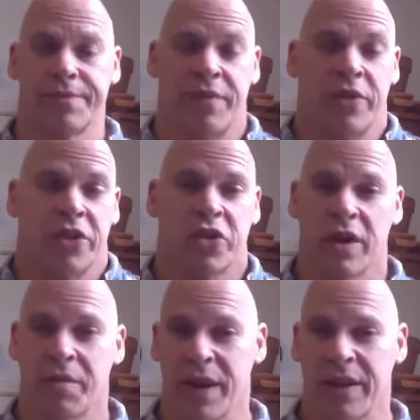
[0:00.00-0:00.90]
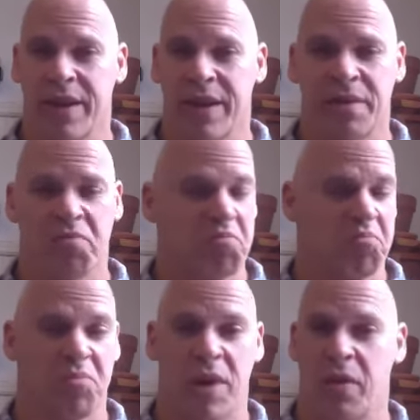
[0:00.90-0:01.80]
If you just started meditating,
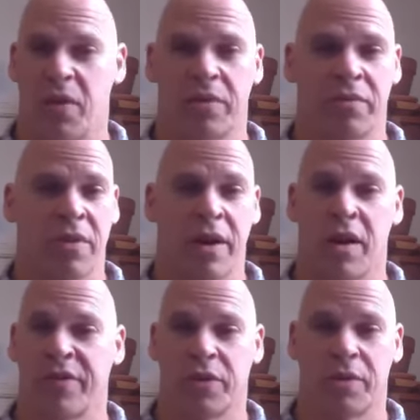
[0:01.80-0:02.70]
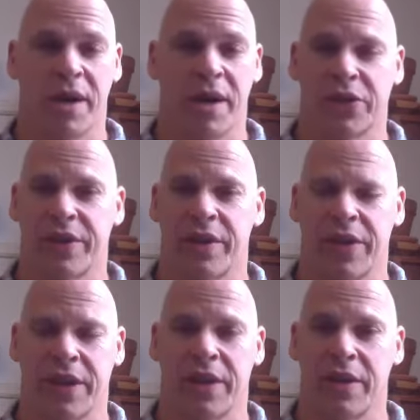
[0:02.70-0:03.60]
I wouldn't run off to a monastery
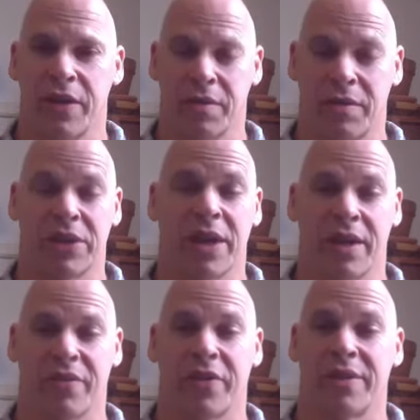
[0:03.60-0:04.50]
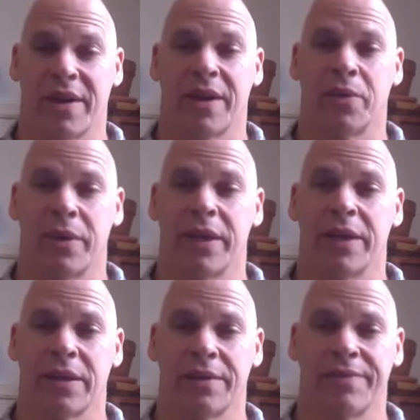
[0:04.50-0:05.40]
thinking that you can be silent for an entire
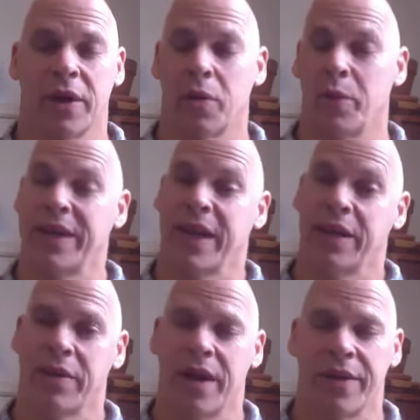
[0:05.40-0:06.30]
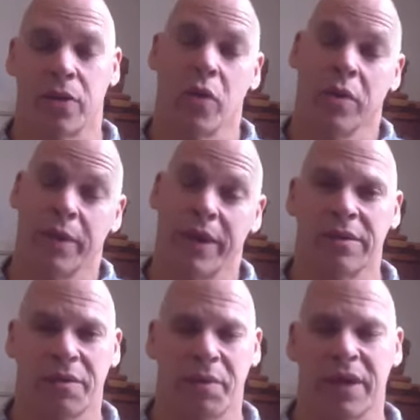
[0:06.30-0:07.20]
week, or weekend rather, or
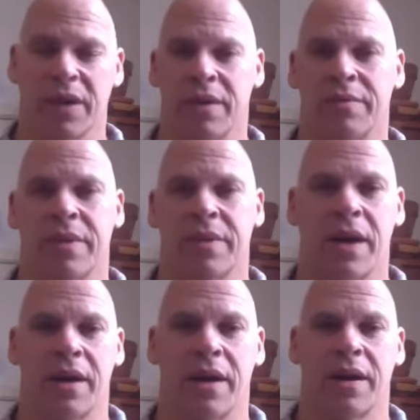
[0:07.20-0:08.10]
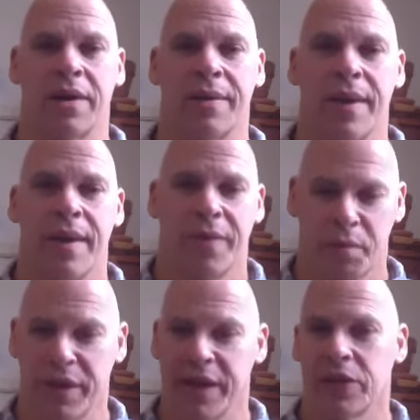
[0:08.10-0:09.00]
week, depending on the
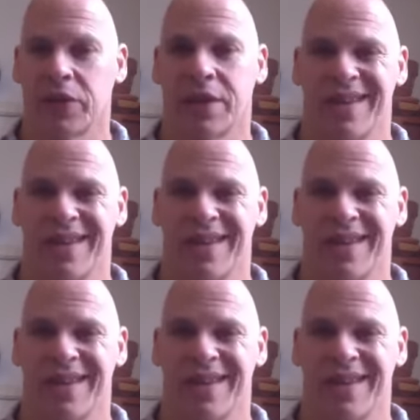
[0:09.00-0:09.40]
place.